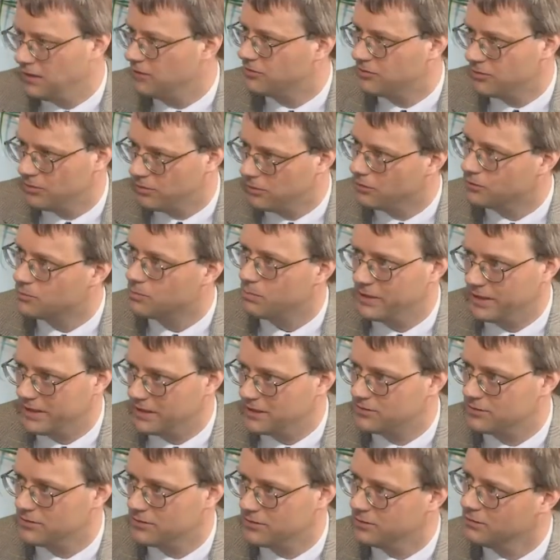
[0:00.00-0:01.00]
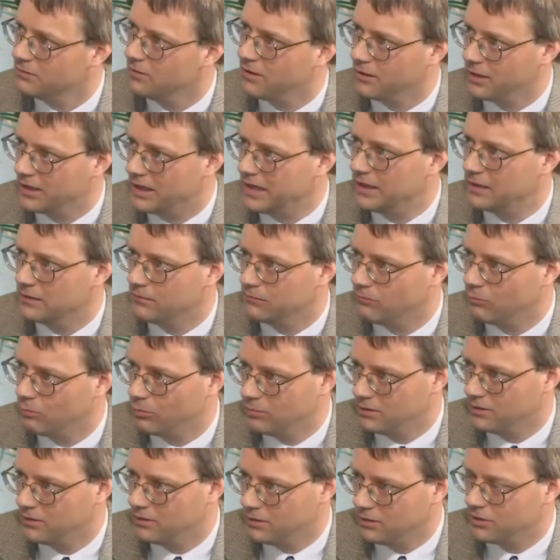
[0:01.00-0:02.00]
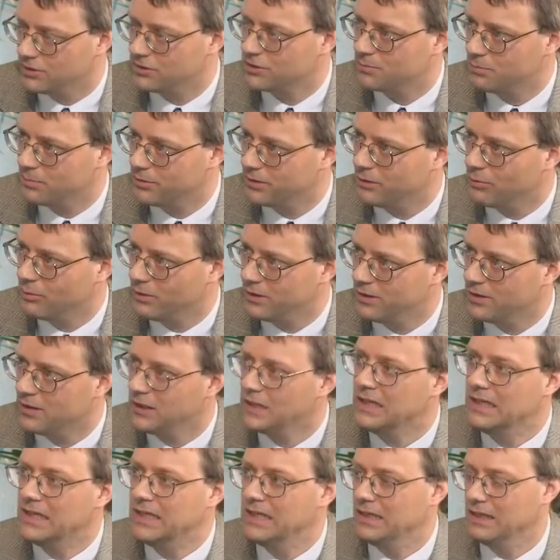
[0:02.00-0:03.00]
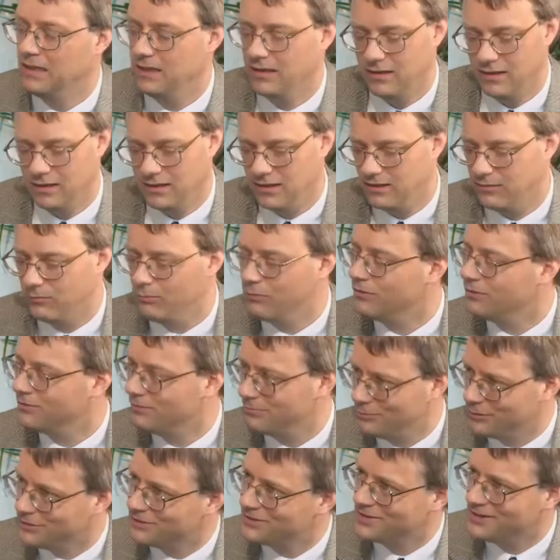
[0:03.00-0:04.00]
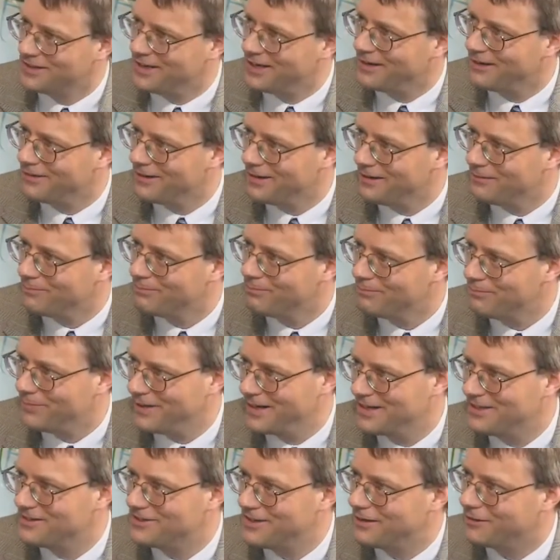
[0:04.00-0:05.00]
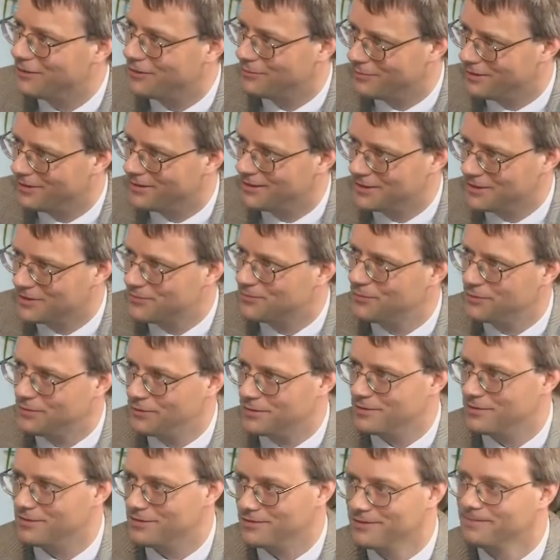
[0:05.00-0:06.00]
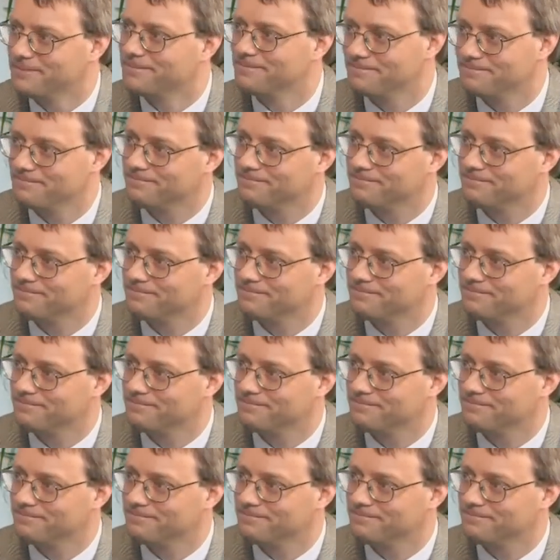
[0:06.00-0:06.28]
so those plants are getting launched pretty well, and we'll see how that pans out over the next few years.